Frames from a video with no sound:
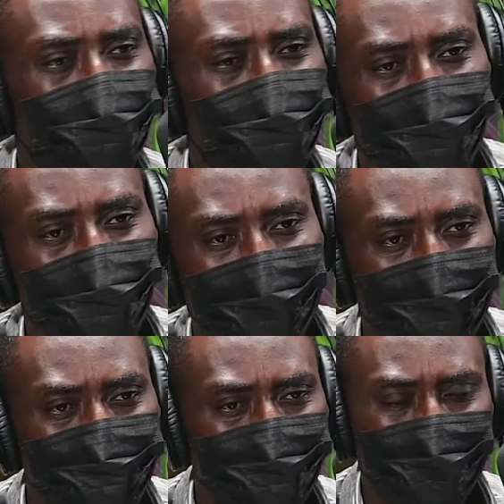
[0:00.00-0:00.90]
And
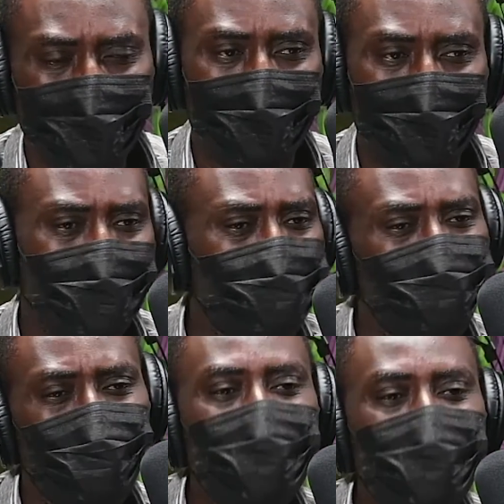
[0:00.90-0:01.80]
he even
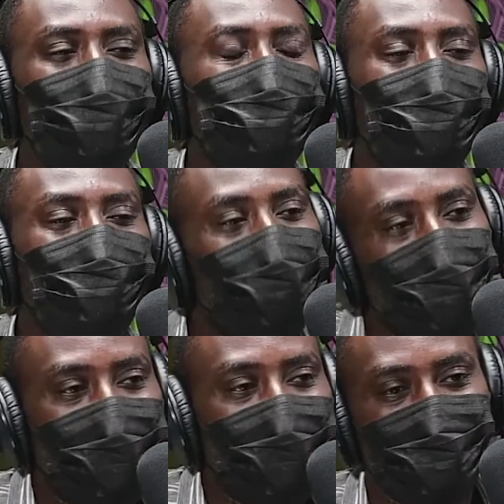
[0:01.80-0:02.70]
went on to impose
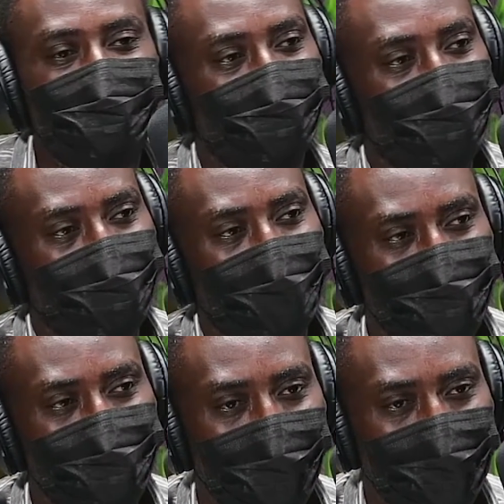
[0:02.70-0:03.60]
sanctions on Rhodesia,
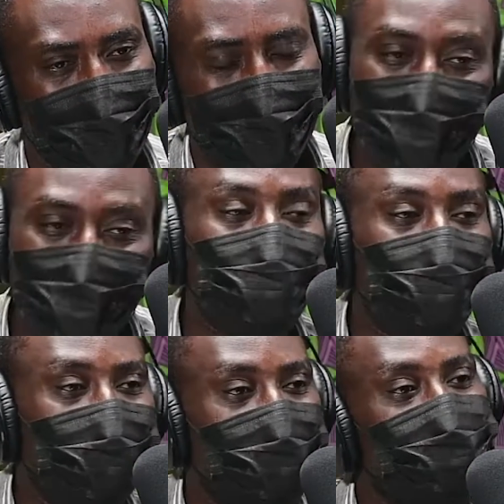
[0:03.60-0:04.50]
even though it
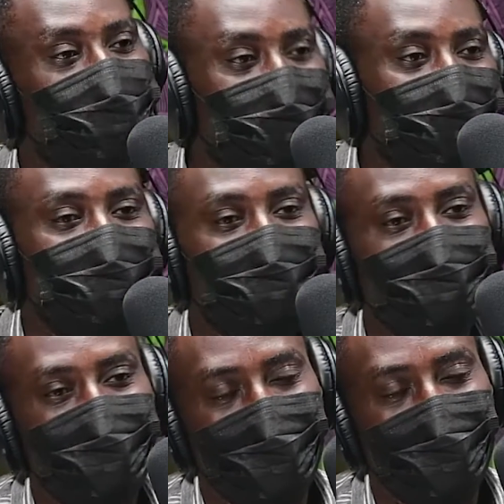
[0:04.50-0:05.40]
affected
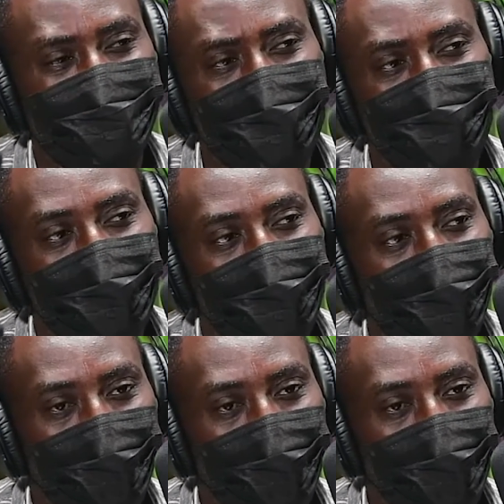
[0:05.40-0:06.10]
Zambia more.